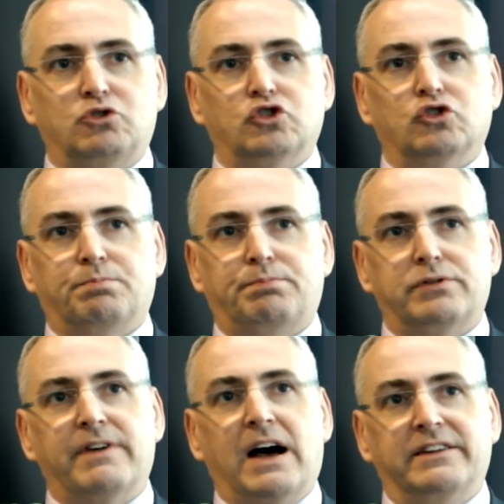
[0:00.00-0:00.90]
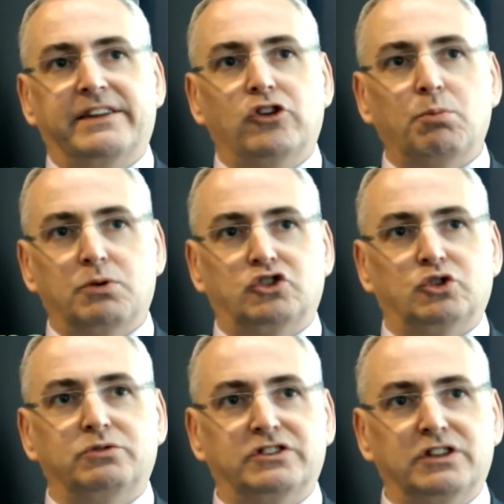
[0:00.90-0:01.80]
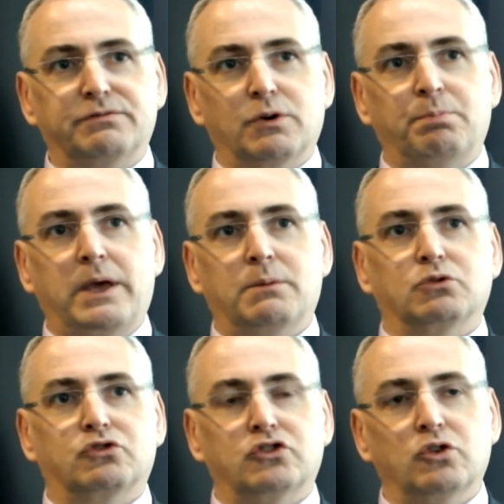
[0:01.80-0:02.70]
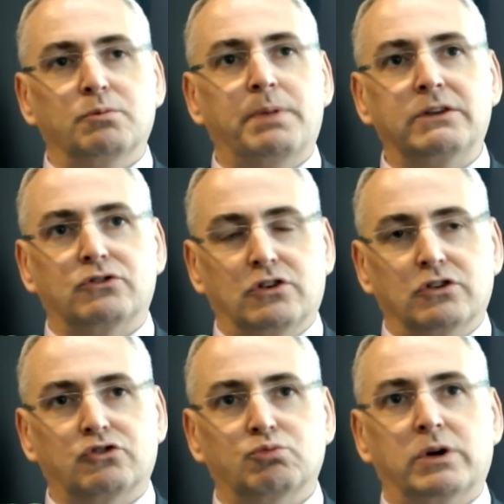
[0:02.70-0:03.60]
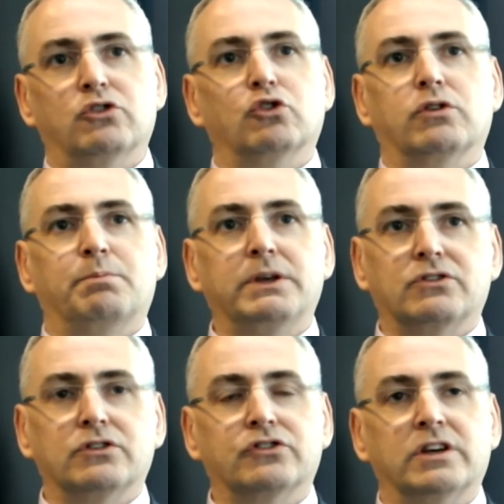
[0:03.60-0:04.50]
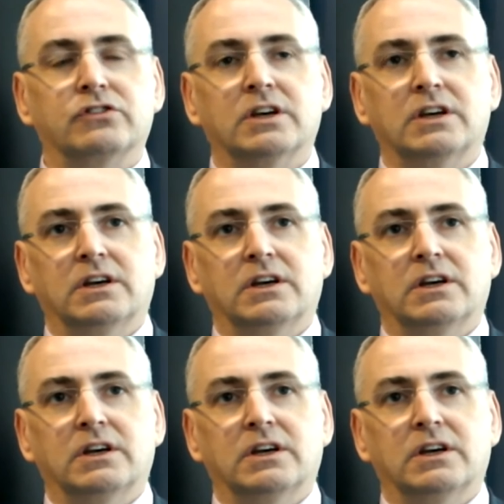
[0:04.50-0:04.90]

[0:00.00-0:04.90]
just providing the opportunities for people to do business with other businesses.